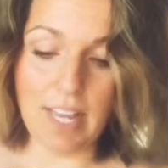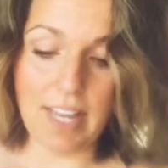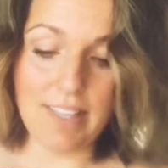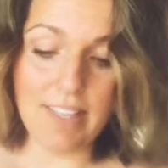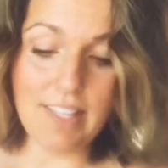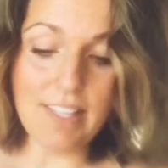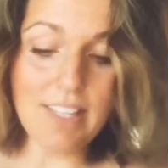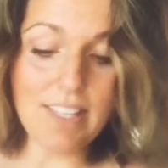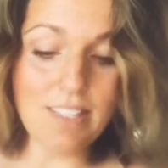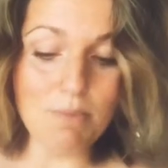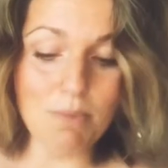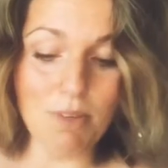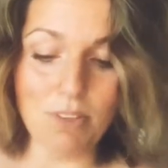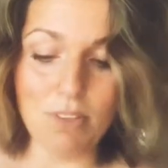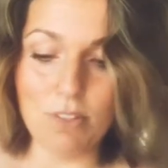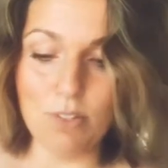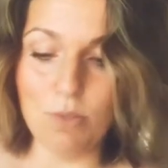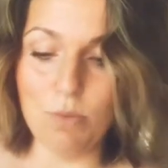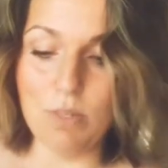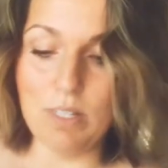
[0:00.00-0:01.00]
I think that's about the
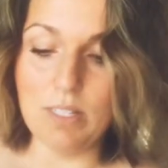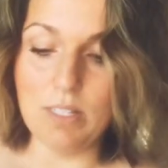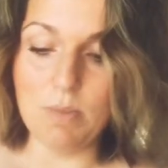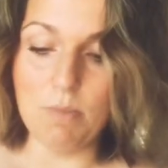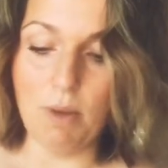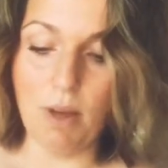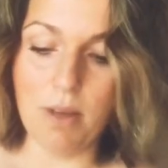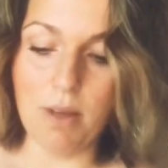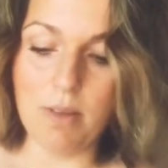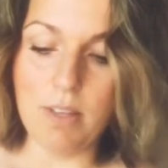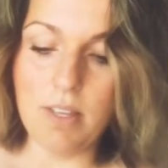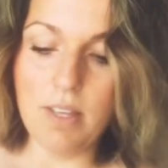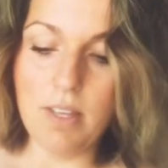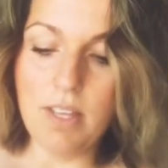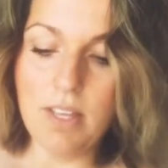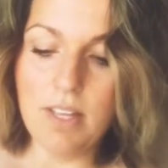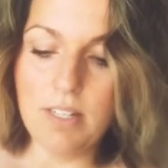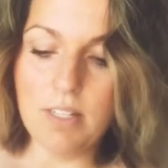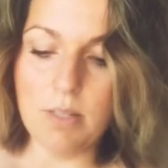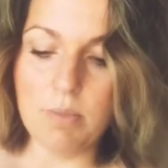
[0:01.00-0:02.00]
sweet spot
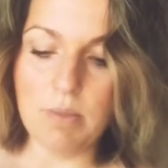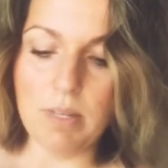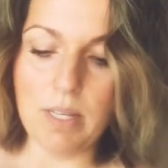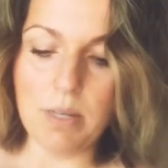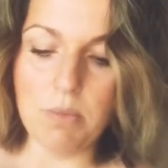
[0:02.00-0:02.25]
to be